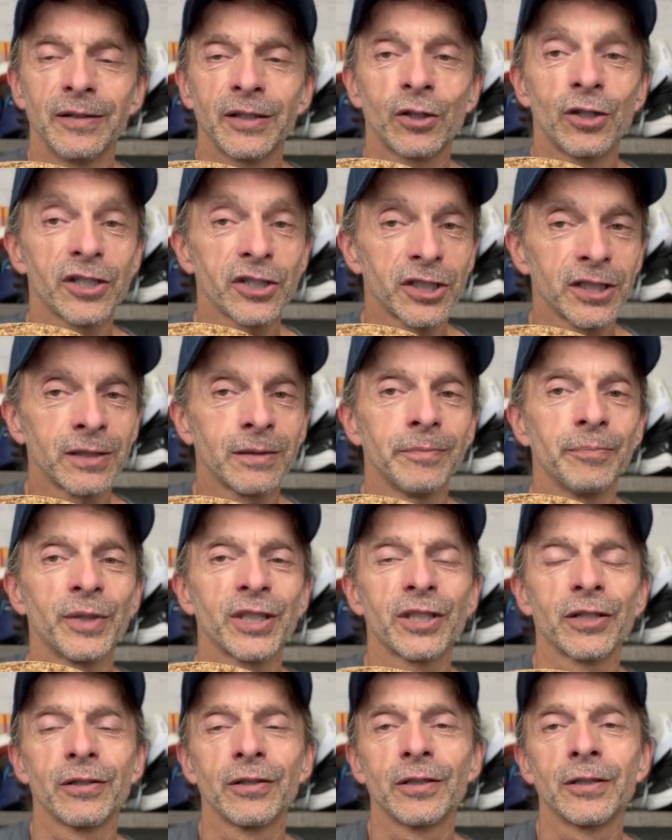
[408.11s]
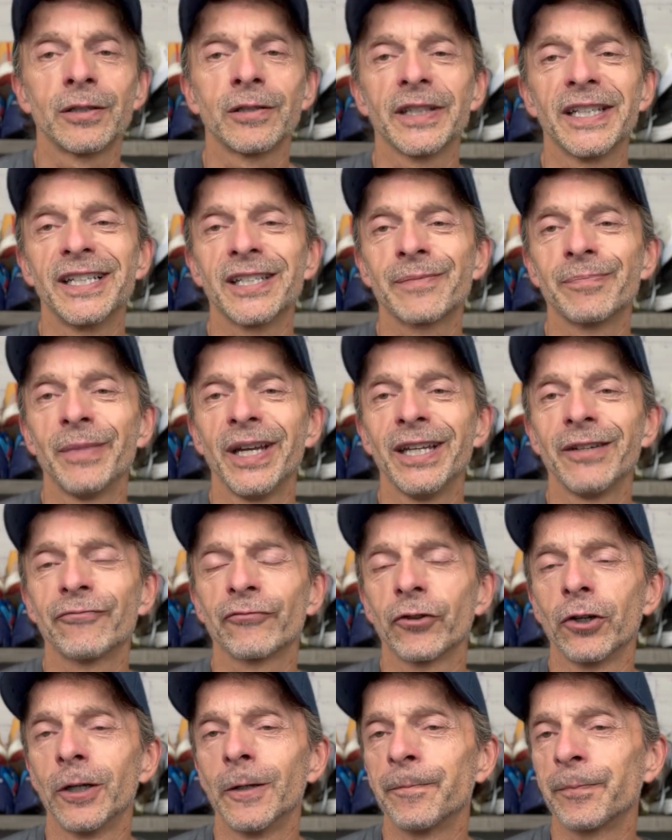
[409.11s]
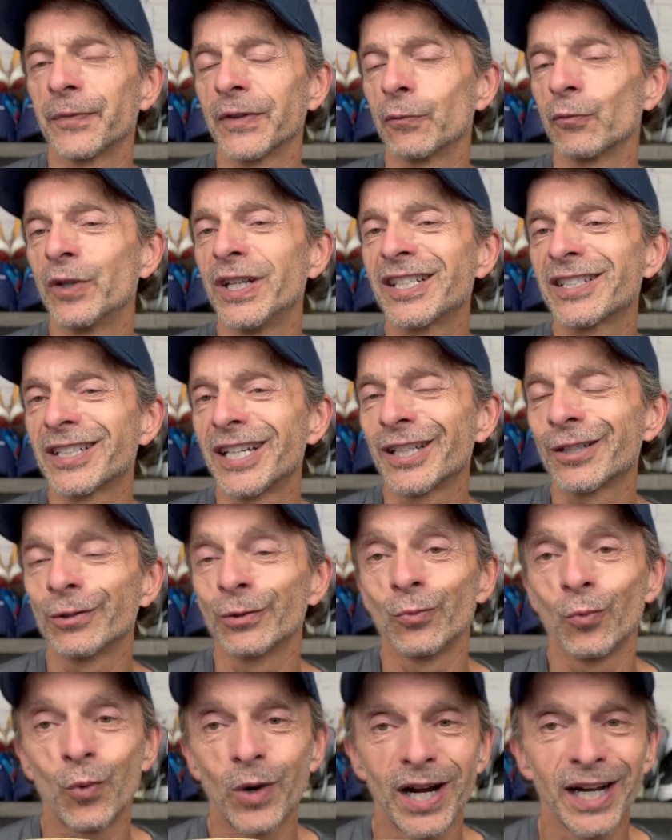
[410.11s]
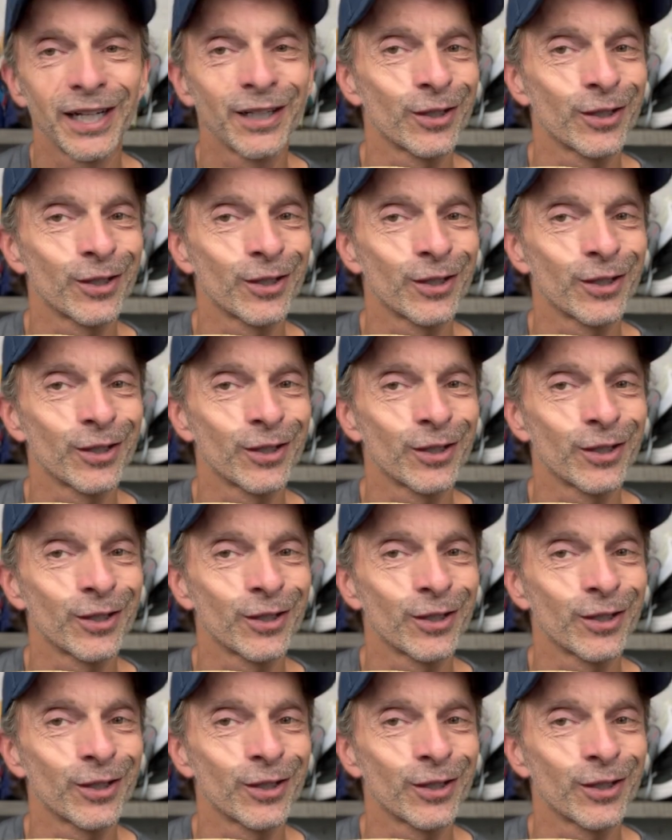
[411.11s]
cushion material is made from recycled wine